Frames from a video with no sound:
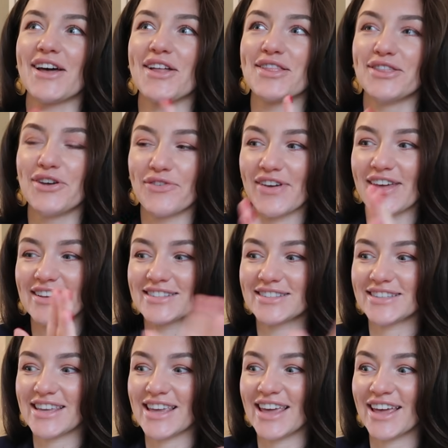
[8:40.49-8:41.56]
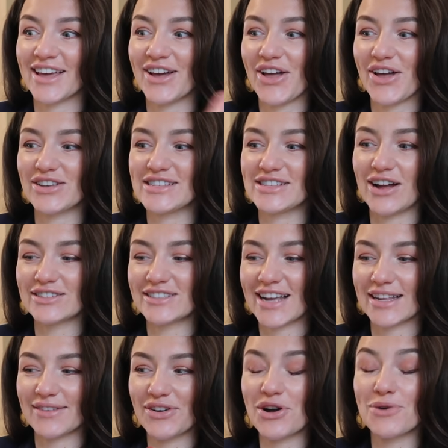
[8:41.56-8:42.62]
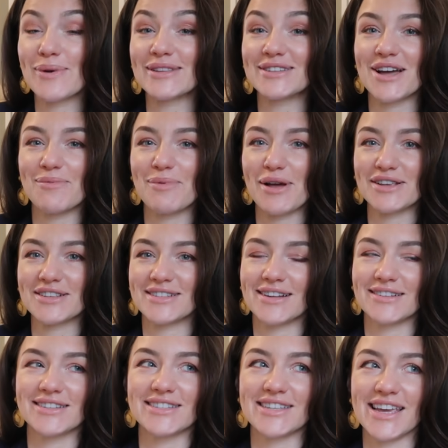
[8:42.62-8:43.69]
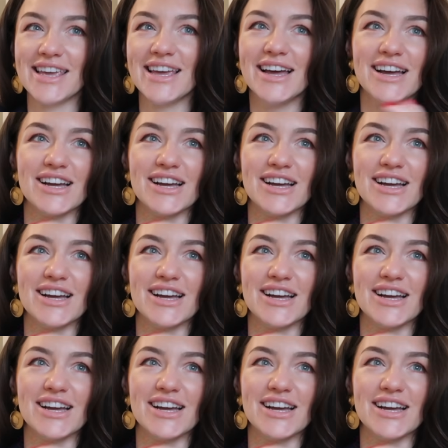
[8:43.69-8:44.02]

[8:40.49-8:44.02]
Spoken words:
loving seeing her start to kind of come into her personality.